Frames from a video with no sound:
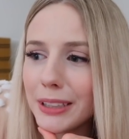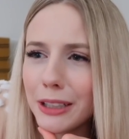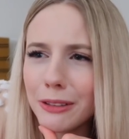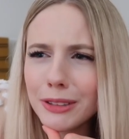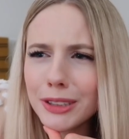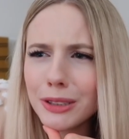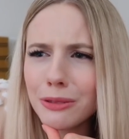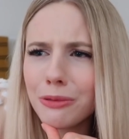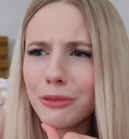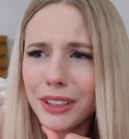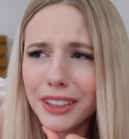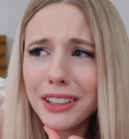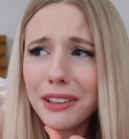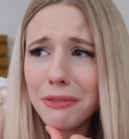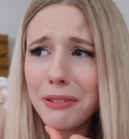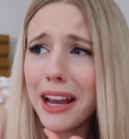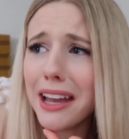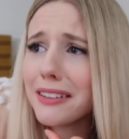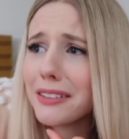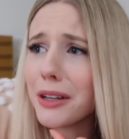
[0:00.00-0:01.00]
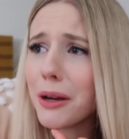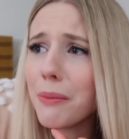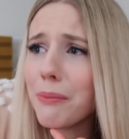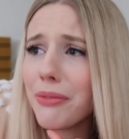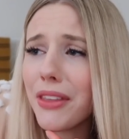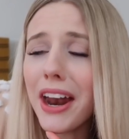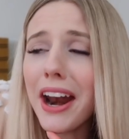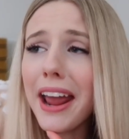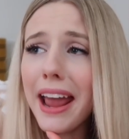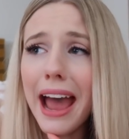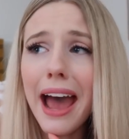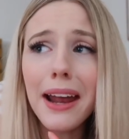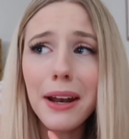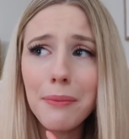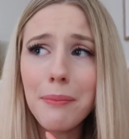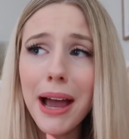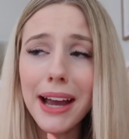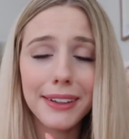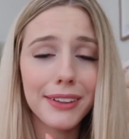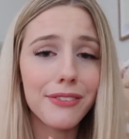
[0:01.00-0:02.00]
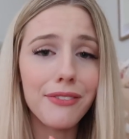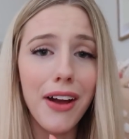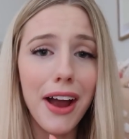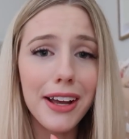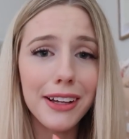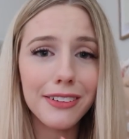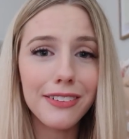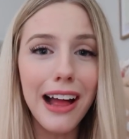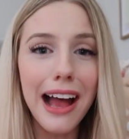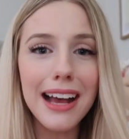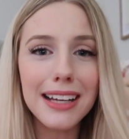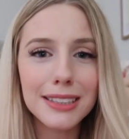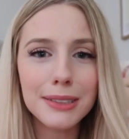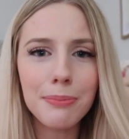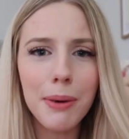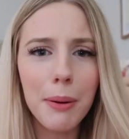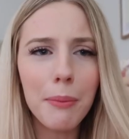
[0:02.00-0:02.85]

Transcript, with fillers: It was really random that I had a magnifying glass.